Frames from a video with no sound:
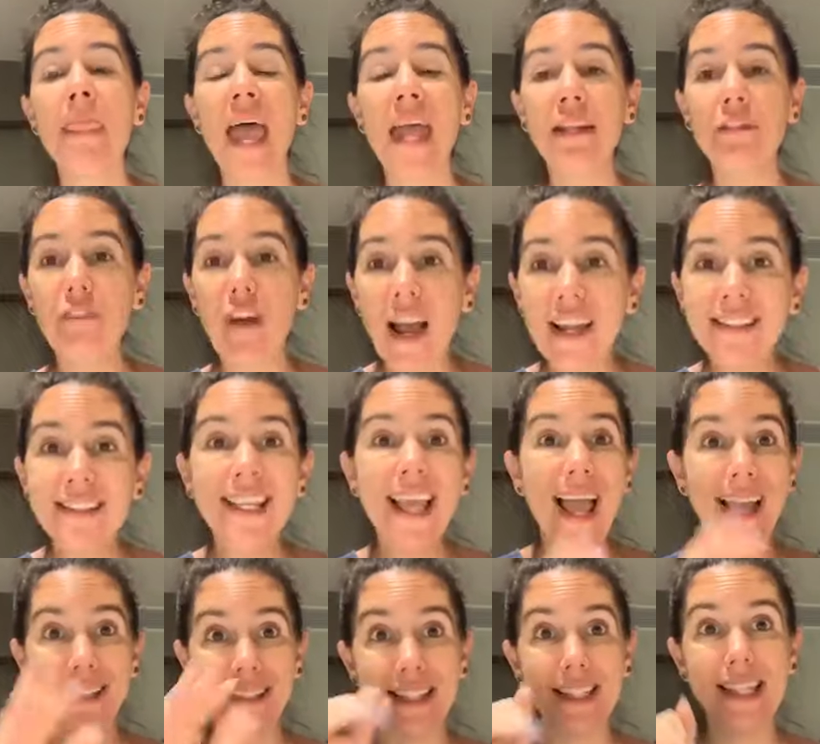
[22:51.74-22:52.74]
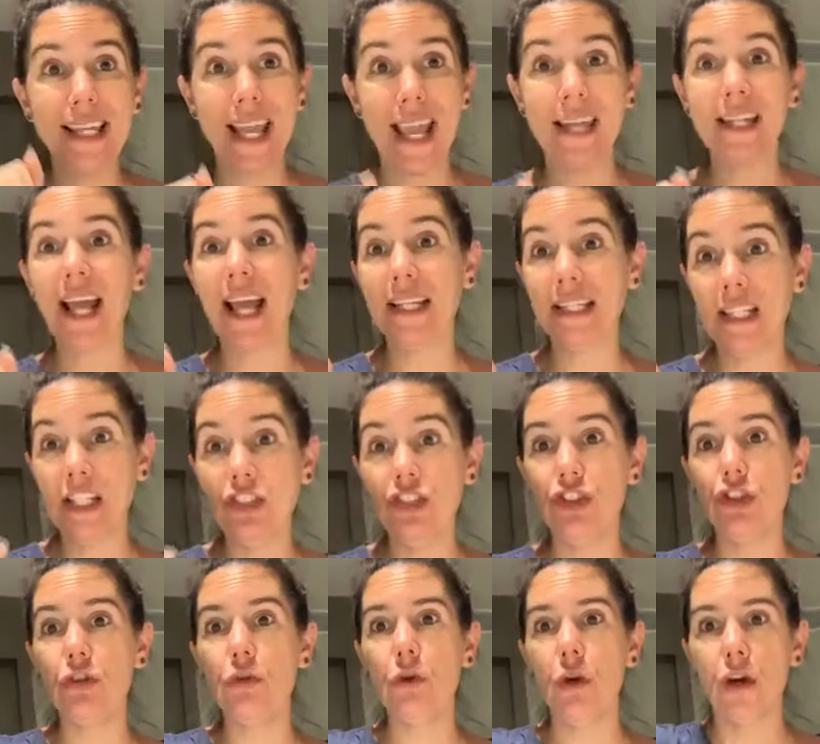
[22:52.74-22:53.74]
And if I text Leanne, I need
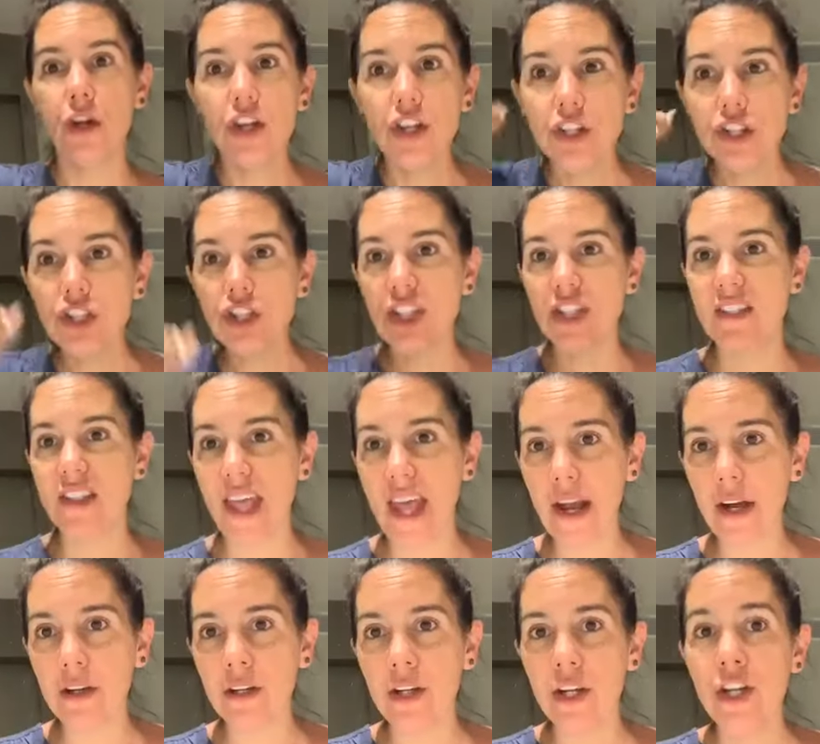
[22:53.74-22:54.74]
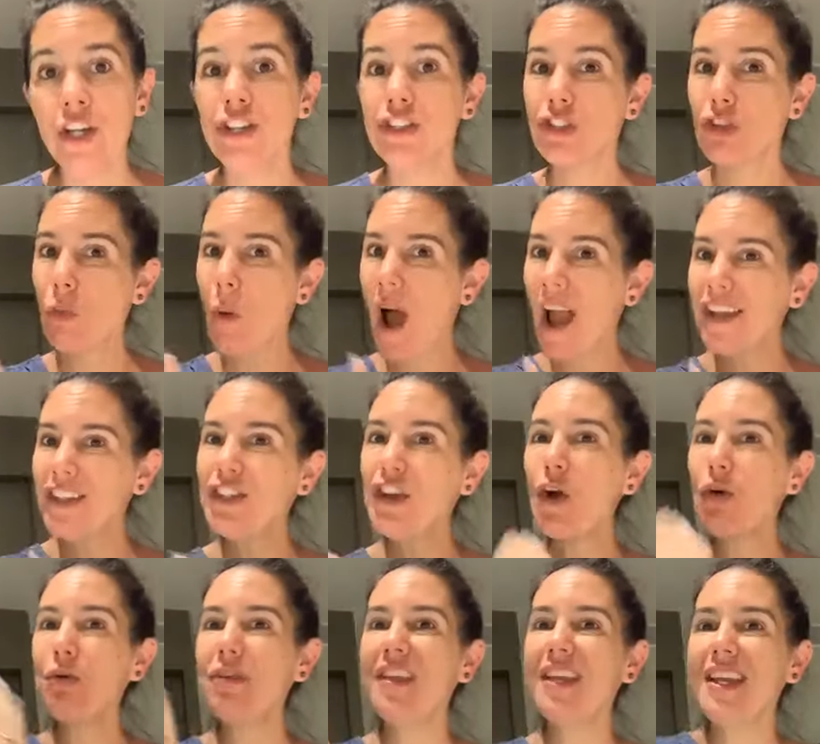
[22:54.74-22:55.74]
you, she's there. So I
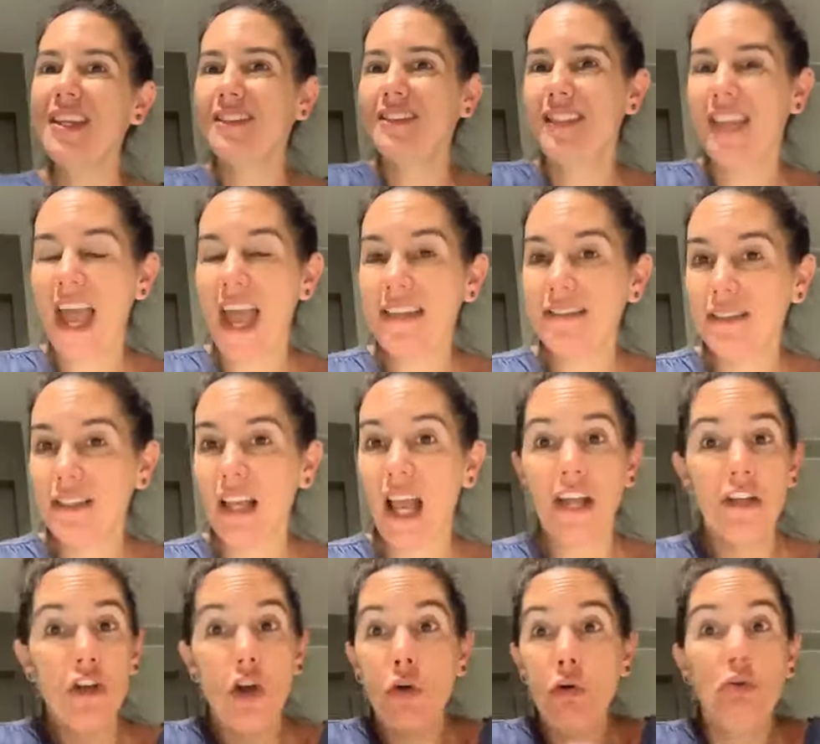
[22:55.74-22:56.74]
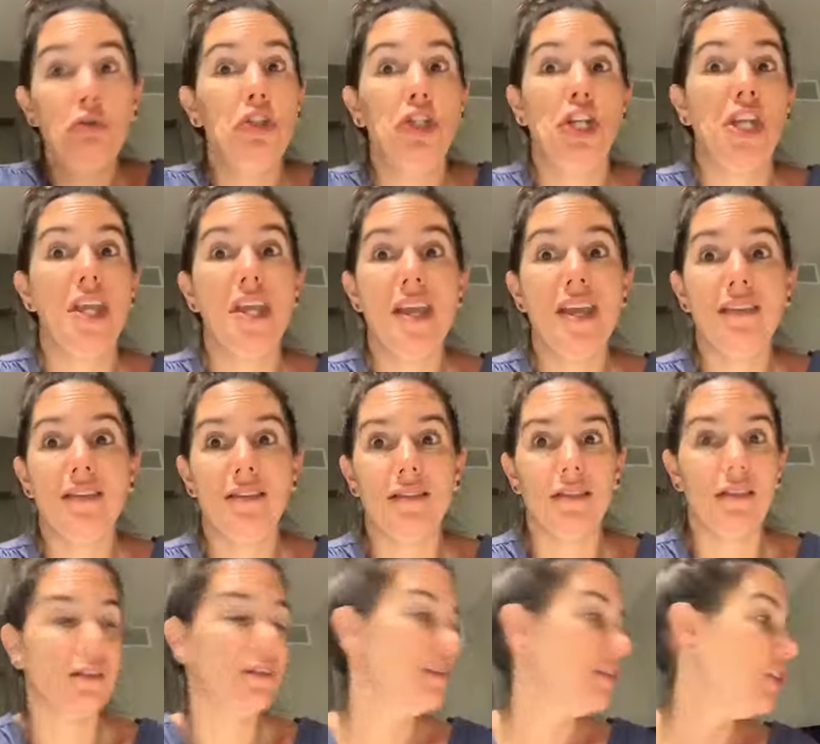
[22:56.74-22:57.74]
know the intent. I know who she
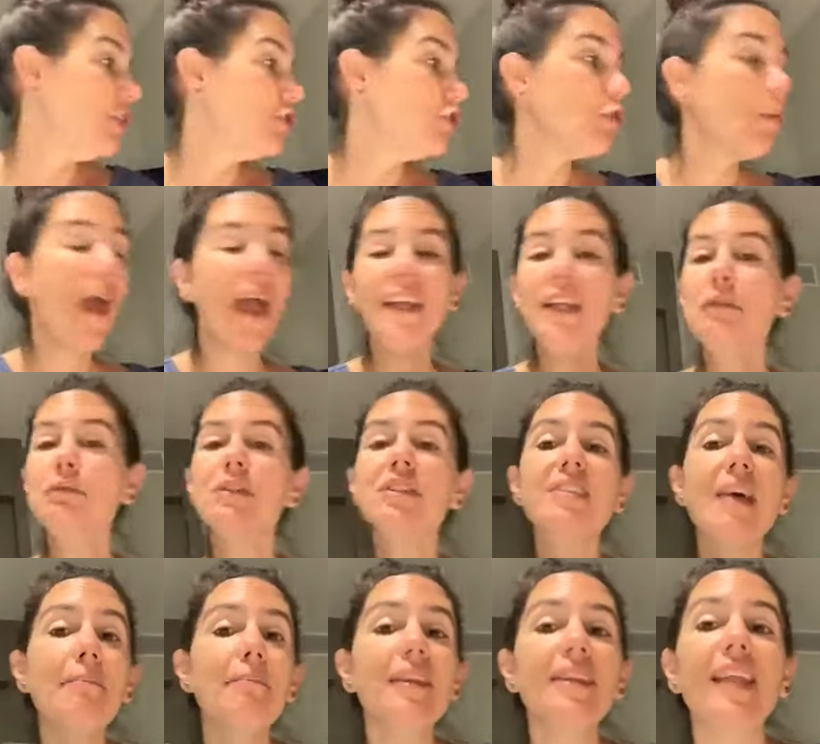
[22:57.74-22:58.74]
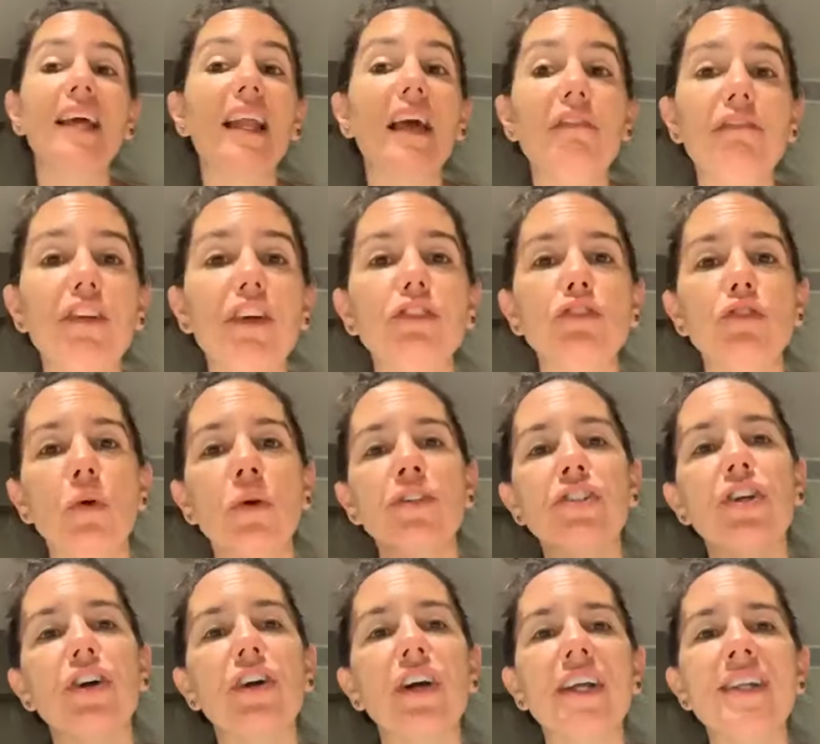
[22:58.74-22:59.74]
is. So any resentment that I feel
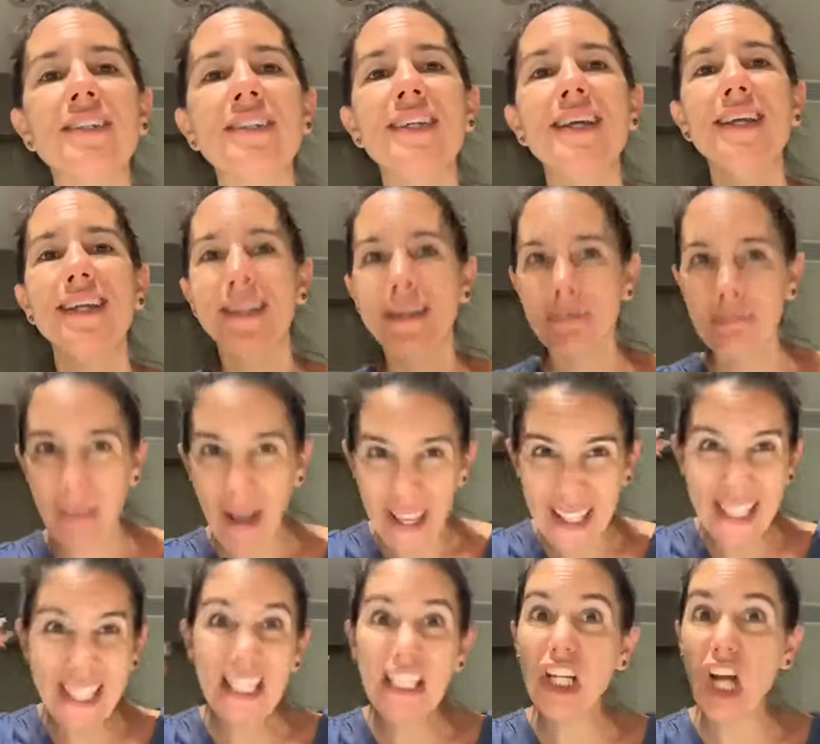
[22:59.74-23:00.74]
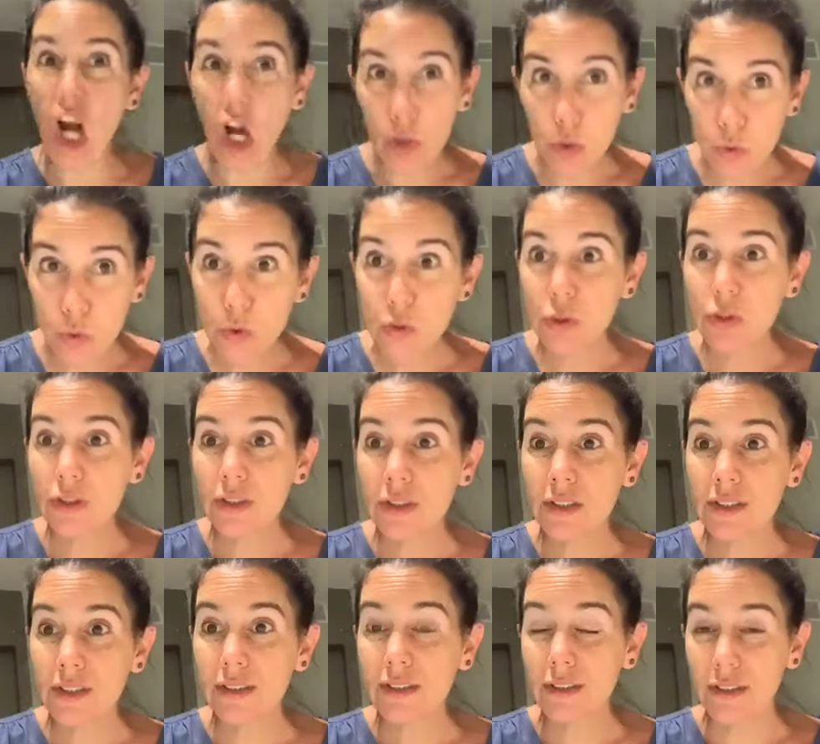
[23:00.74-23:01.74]
towards her is my ego.
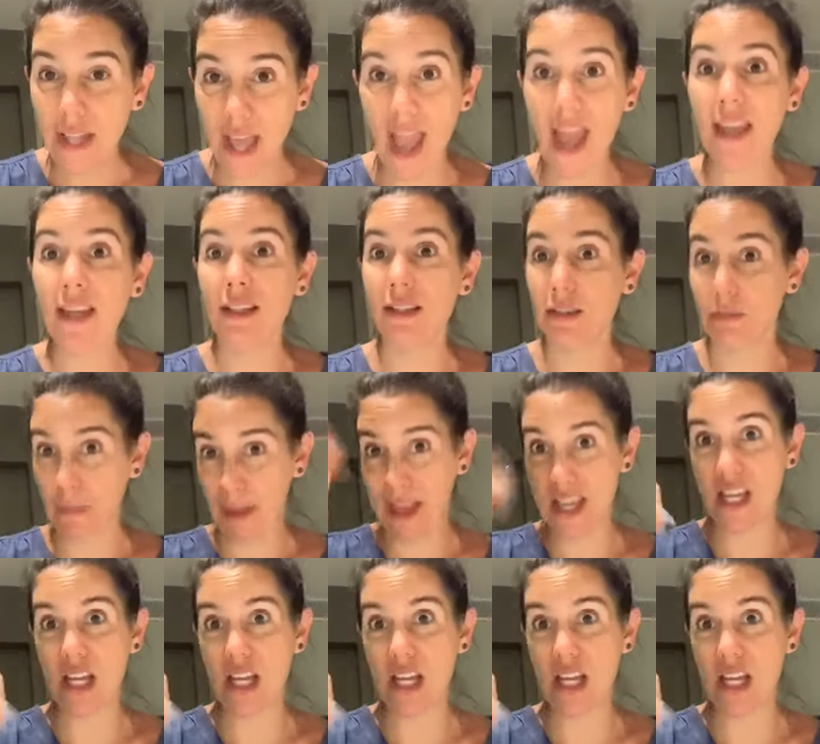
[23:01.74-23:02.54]
Okay? It's my